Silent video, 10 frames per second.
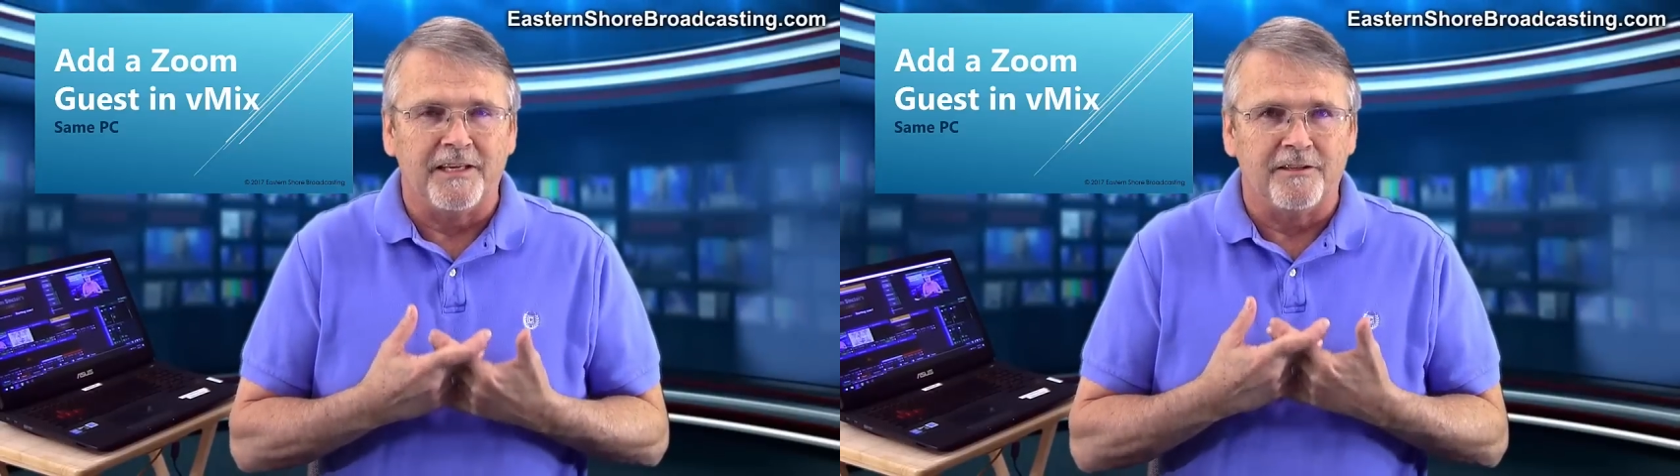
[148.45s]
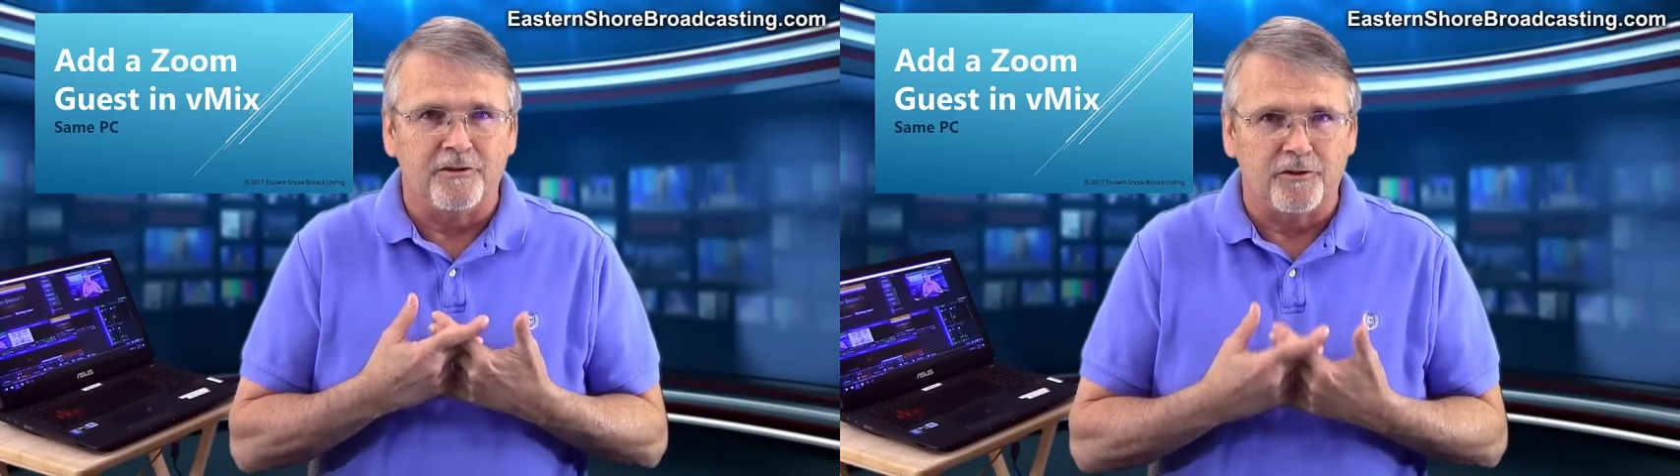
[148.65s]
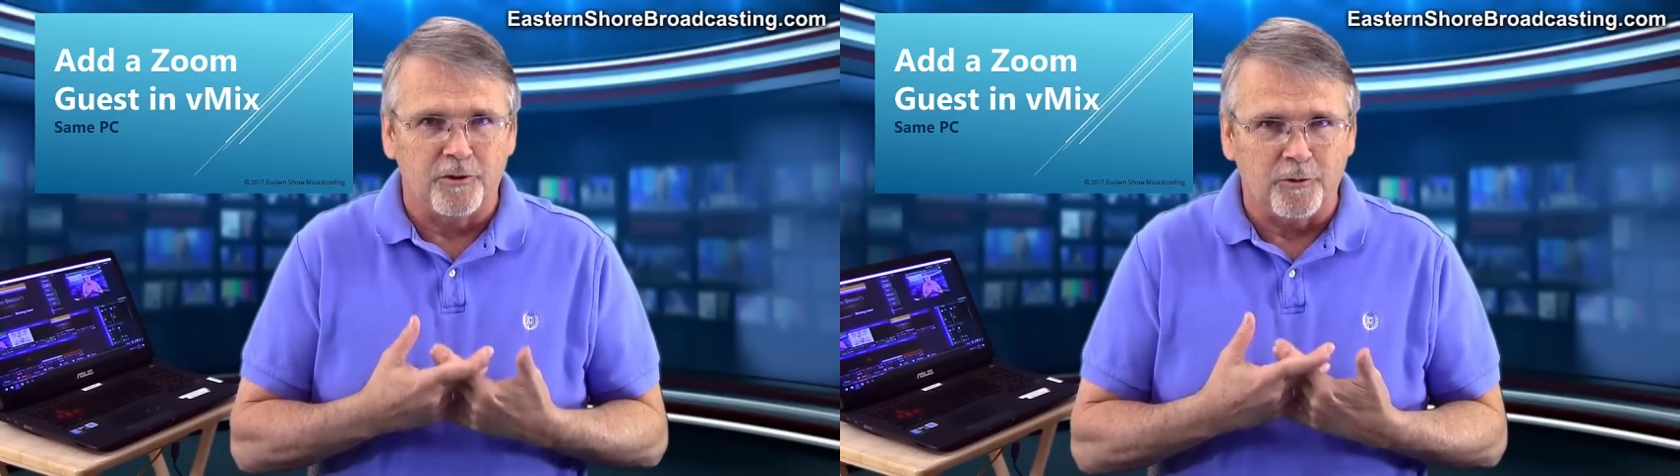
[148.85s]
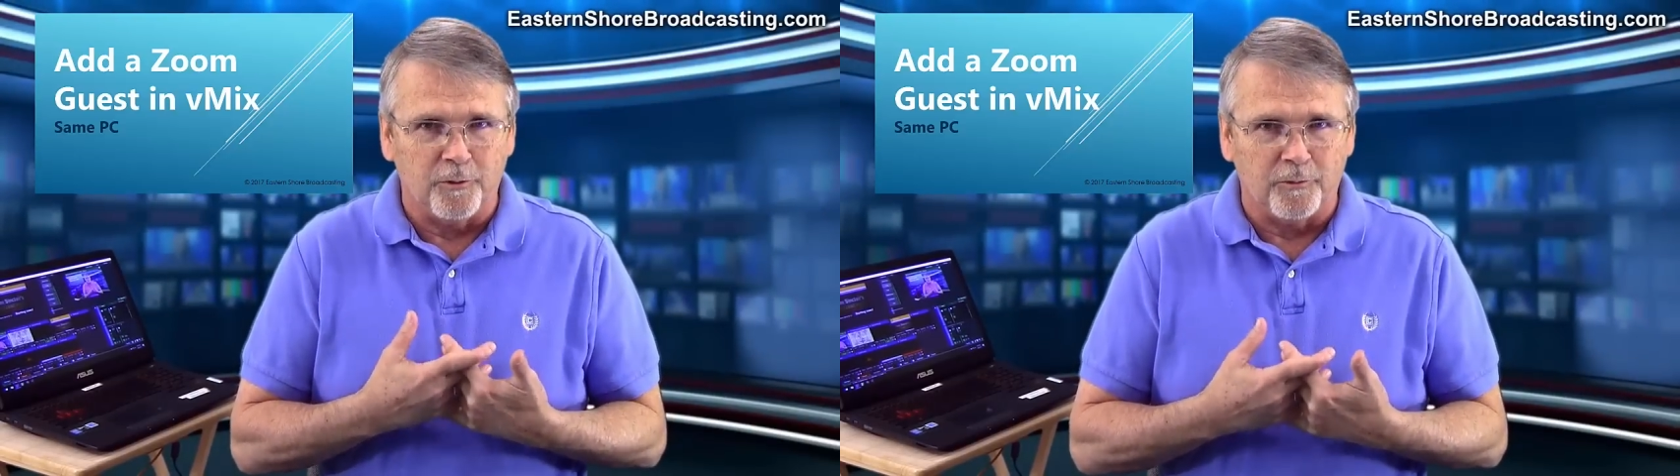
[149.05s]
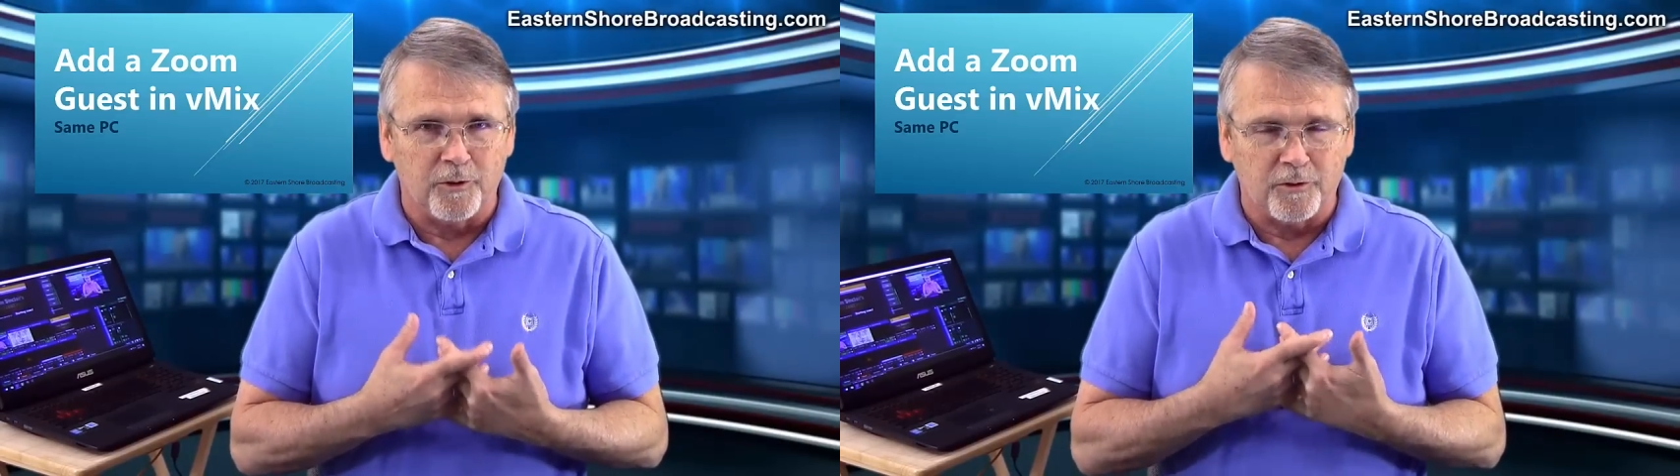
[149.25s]
in
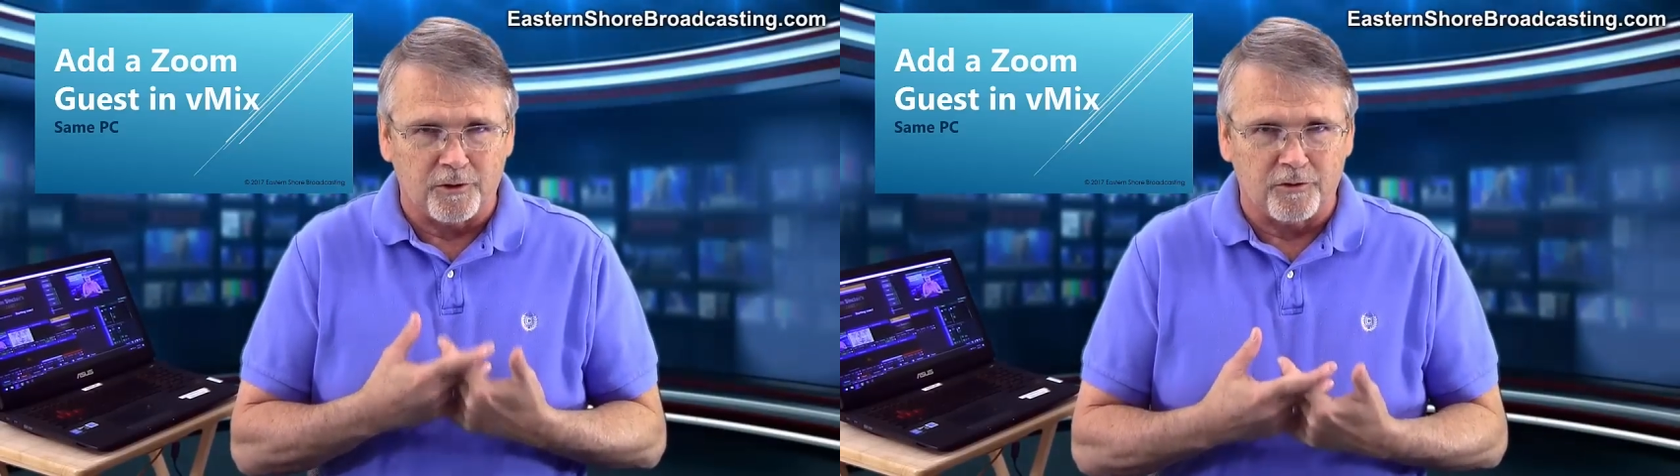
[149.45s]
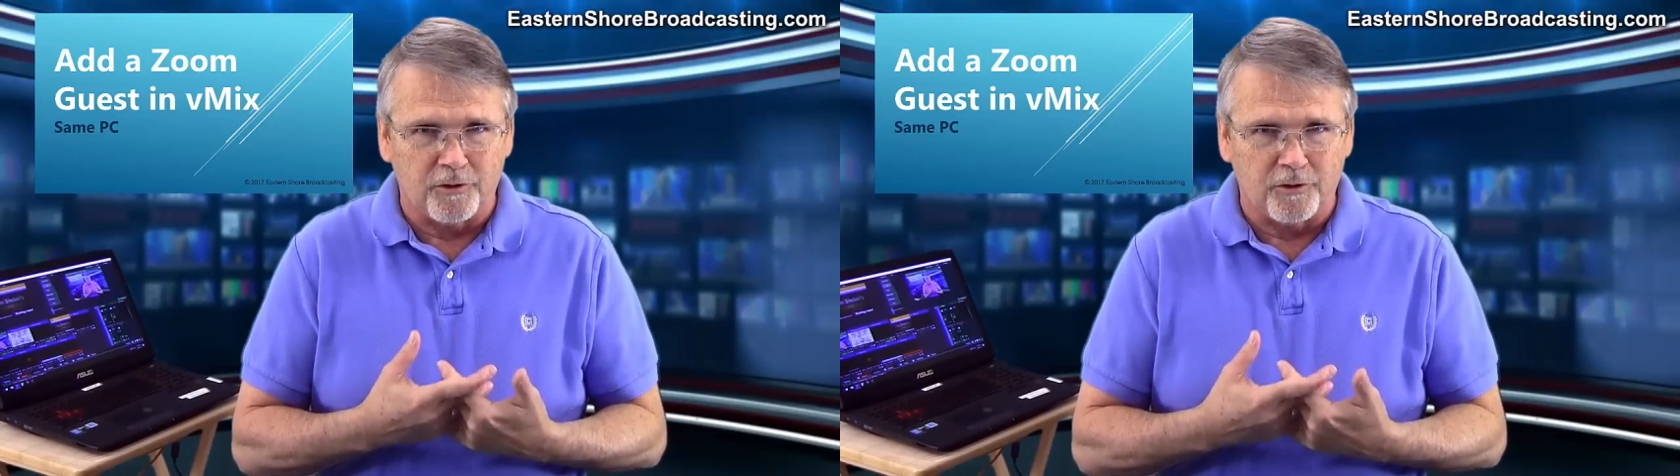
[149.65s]
Zoom using